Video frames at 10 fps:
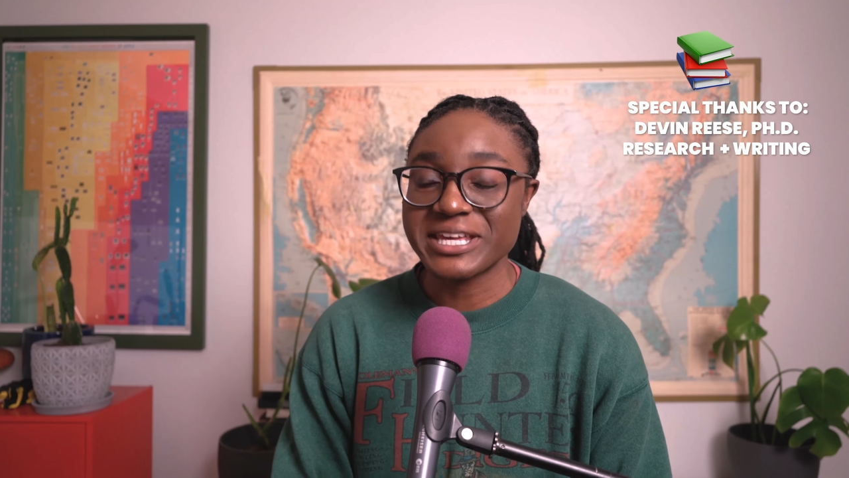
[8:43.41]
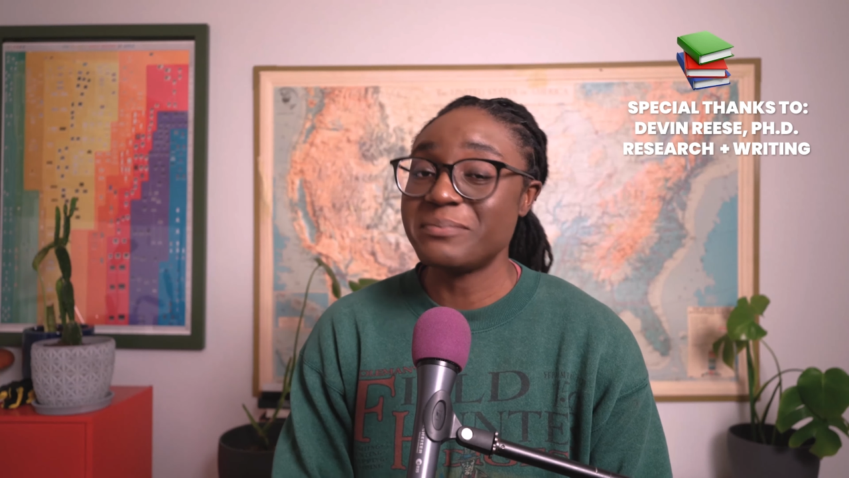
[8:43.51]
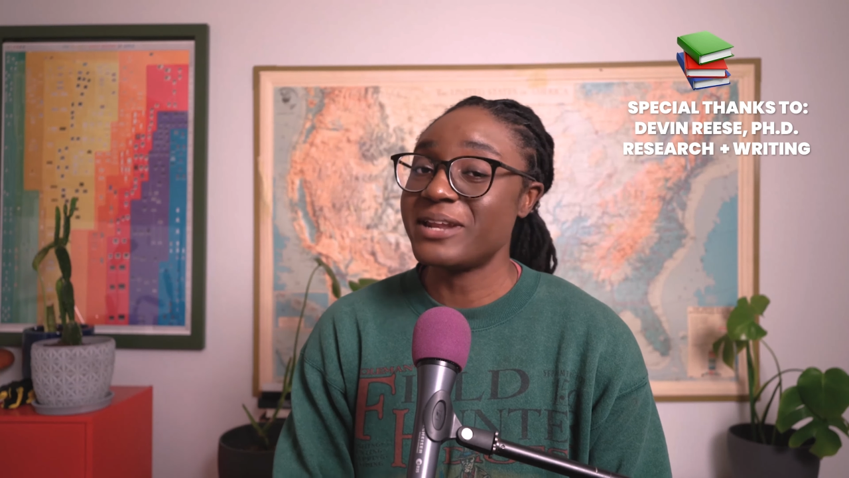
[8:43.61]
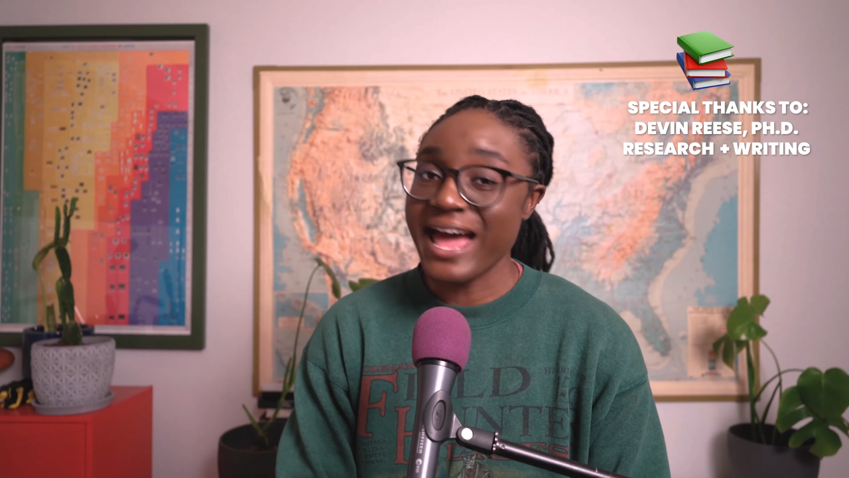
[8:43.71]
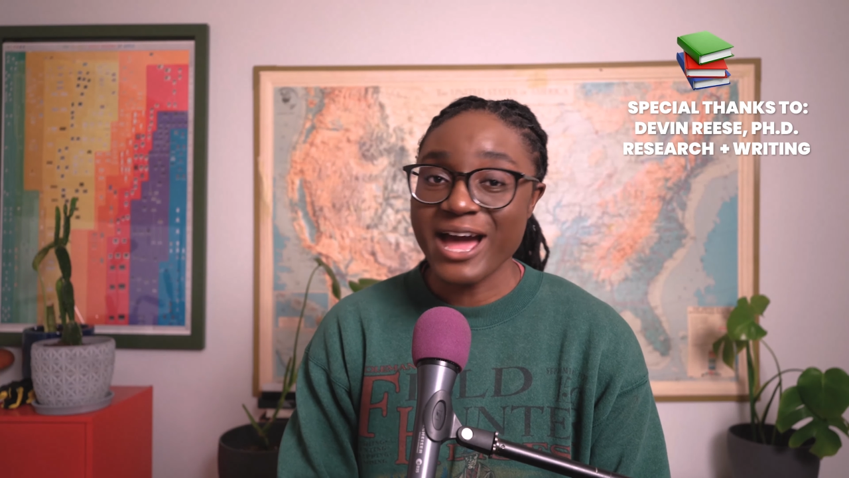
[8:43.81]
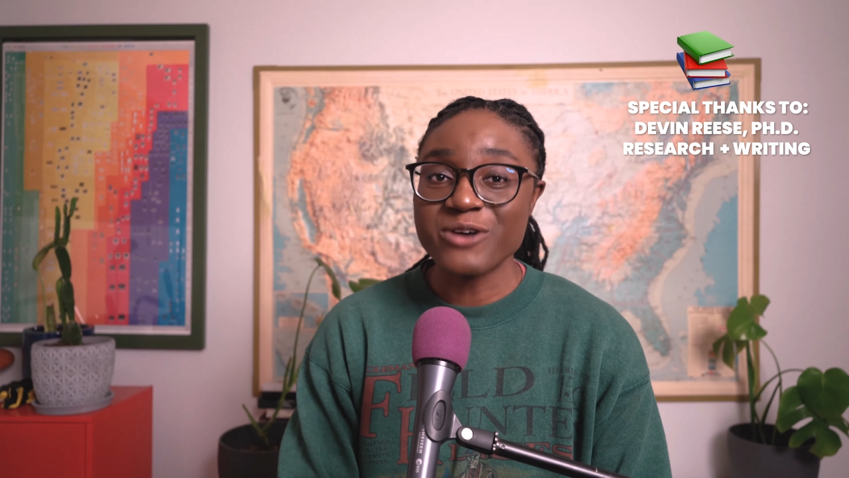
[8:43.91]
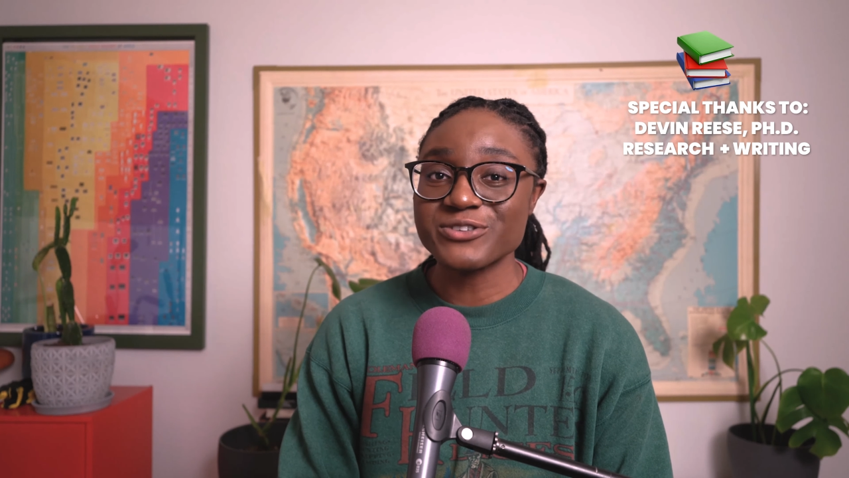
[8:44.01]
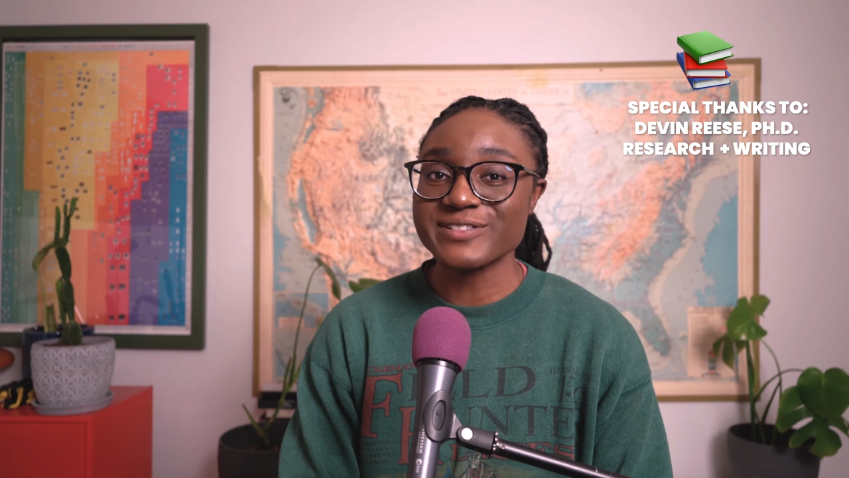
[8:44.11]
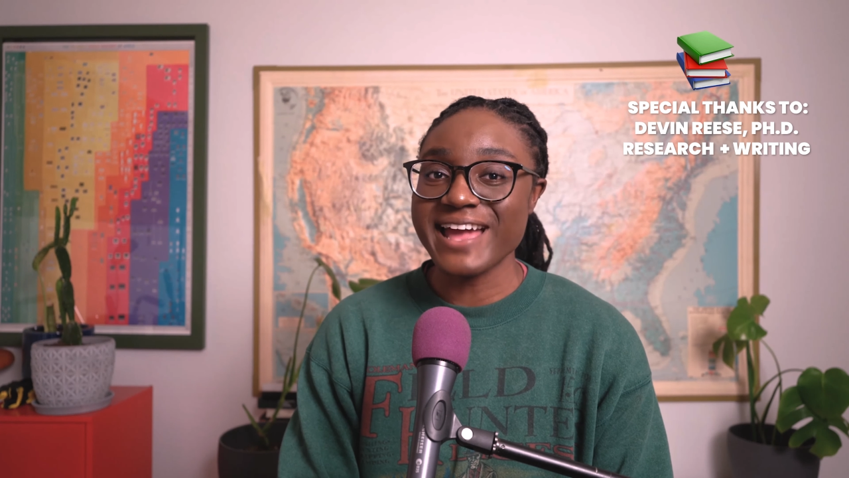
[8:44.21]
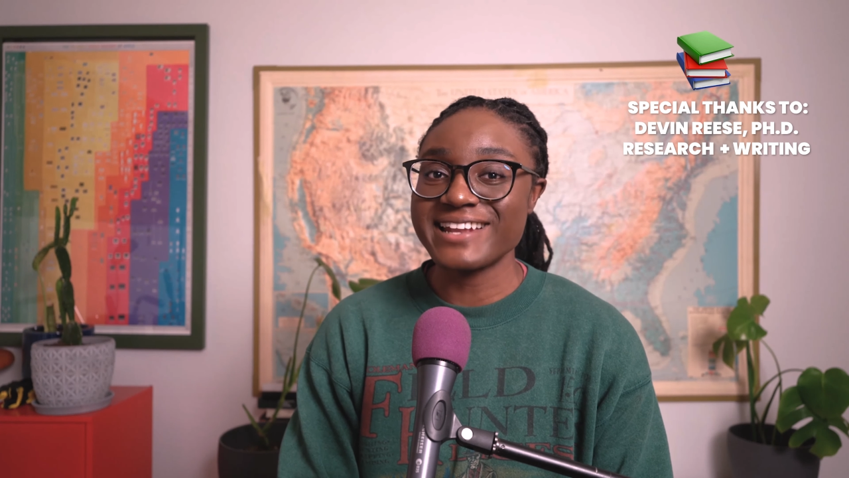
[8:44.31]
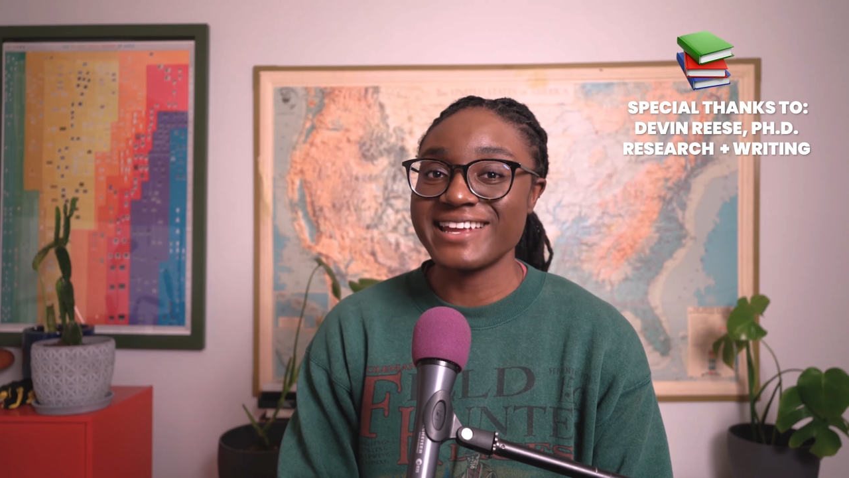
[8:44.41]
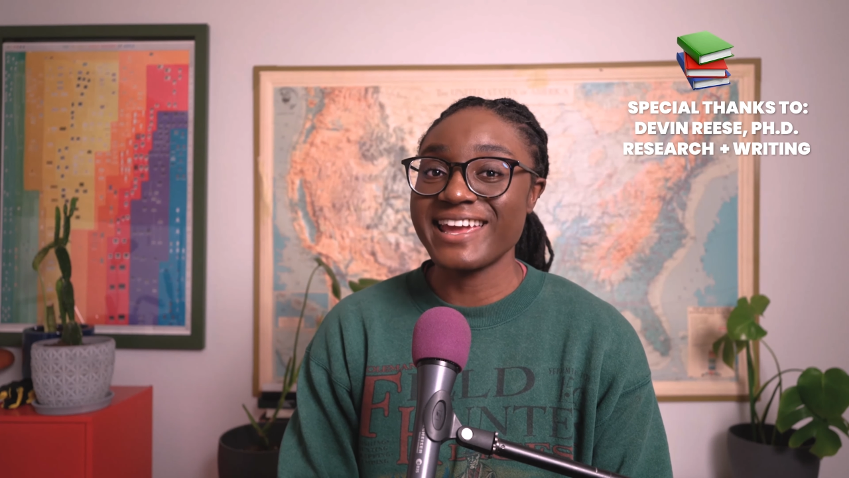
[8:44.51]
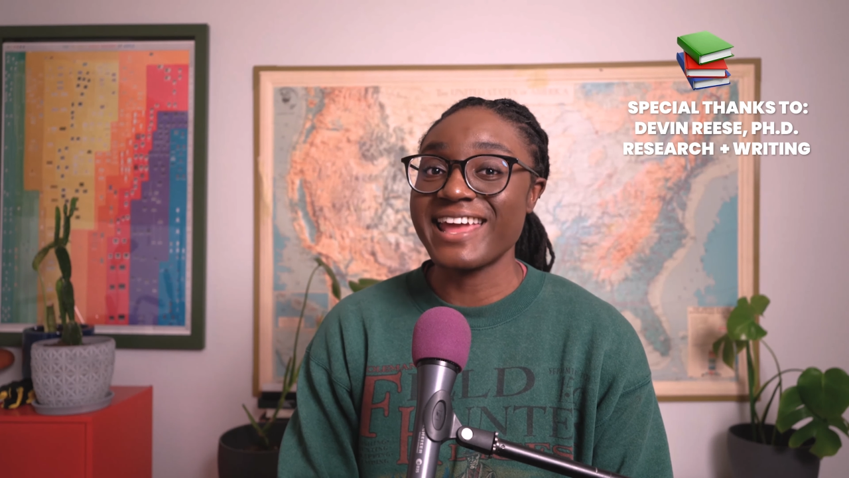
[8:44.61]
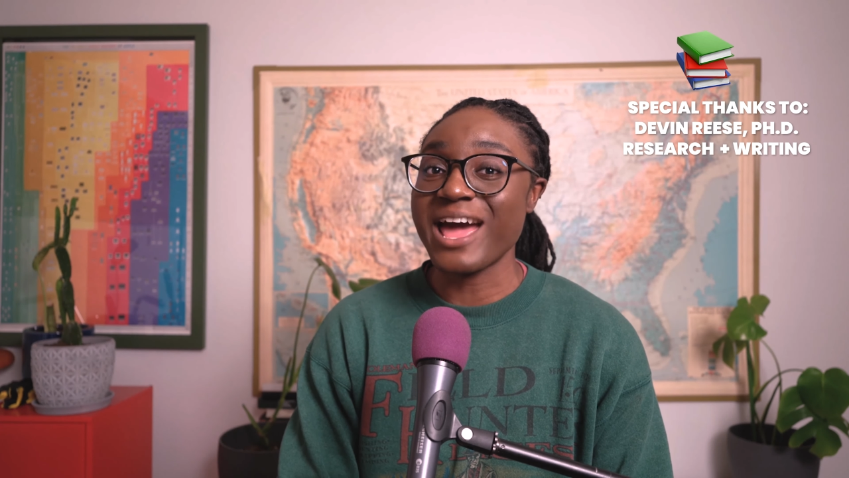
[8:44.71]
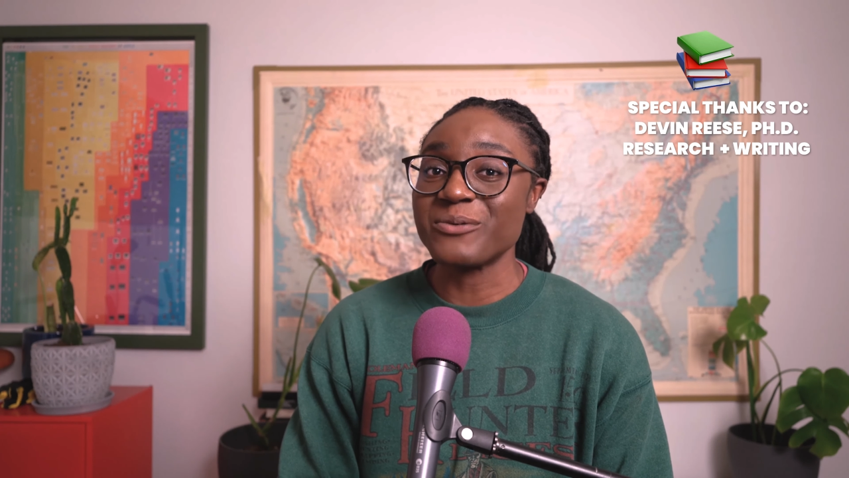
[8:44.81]
Keep an eye out for
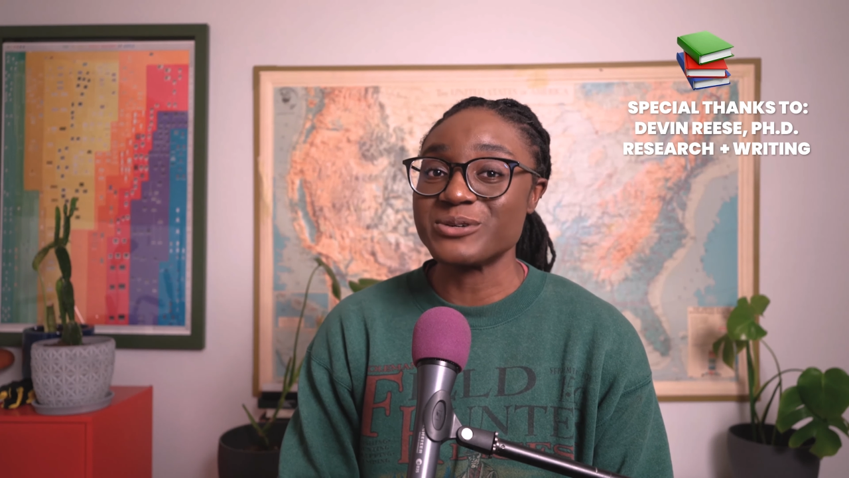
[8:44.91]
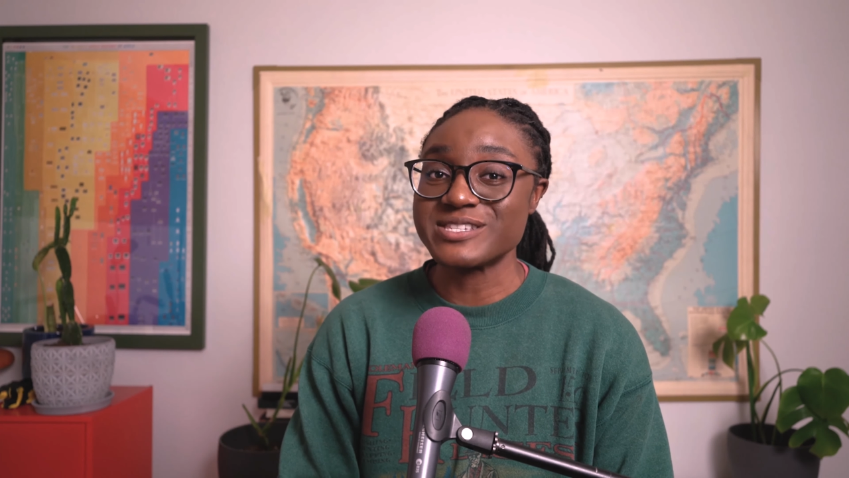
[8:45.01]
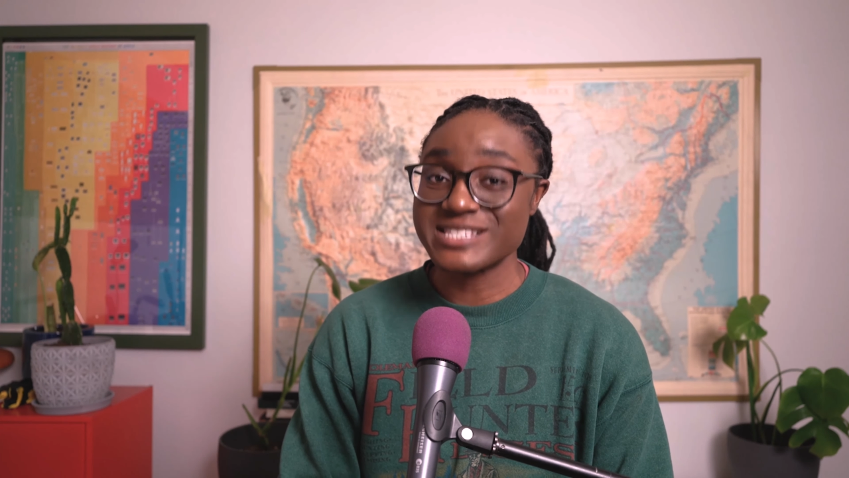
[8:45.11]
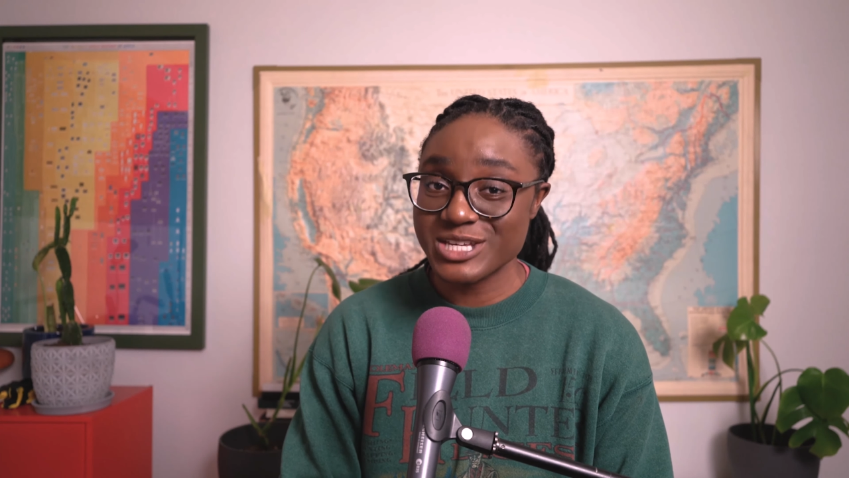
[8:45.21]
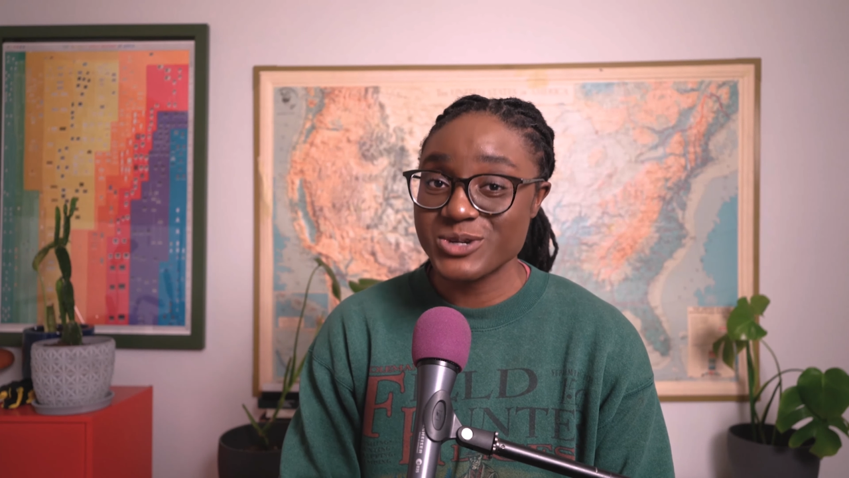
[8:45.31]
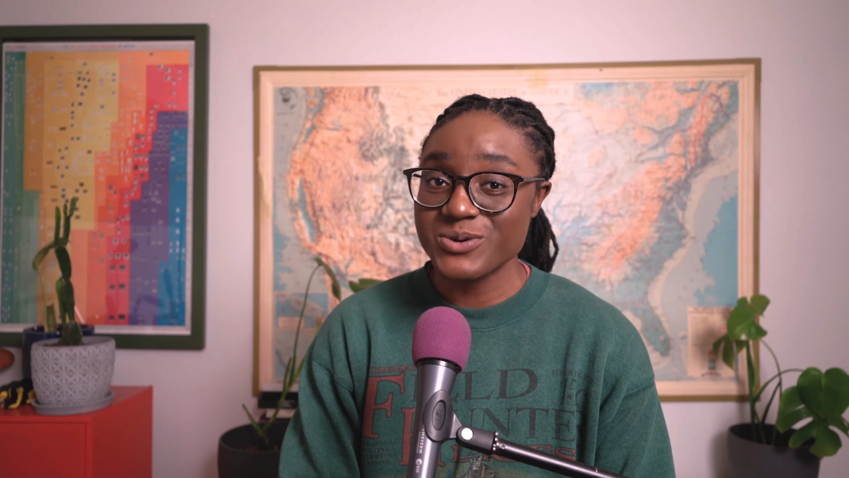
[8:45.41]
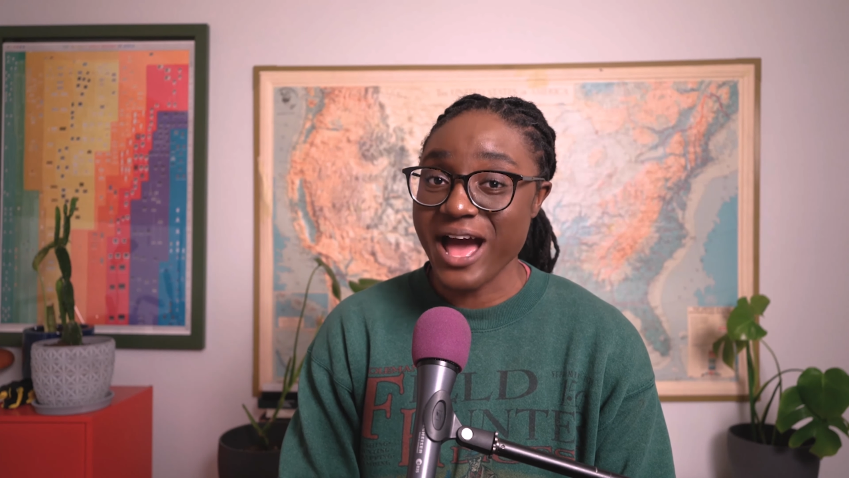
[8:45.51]
lightning, and I will see you